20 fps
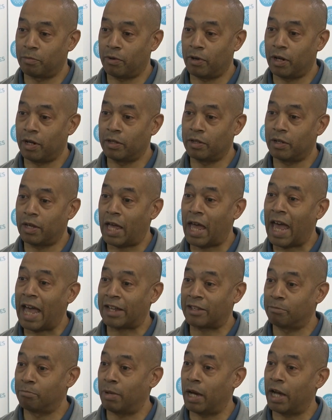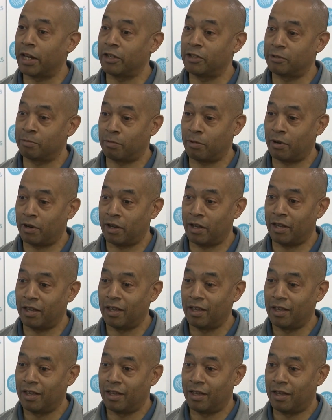are spraying their Axe body
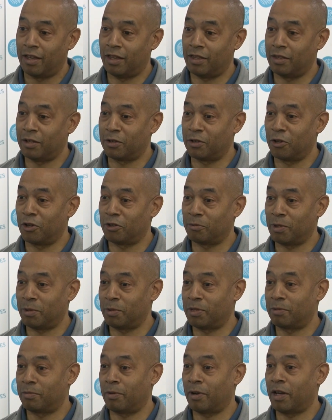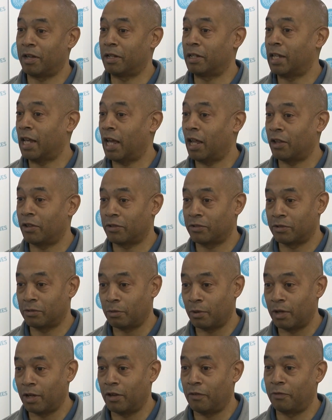spray, and the girls may be spraying Taylor
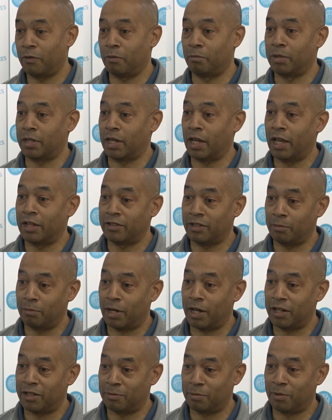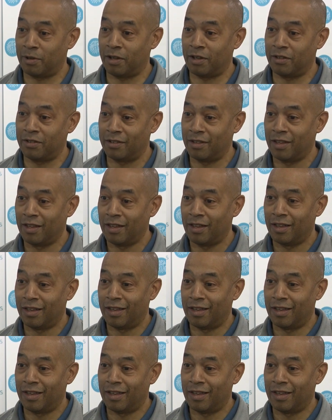Swift or Beyonce body sprays,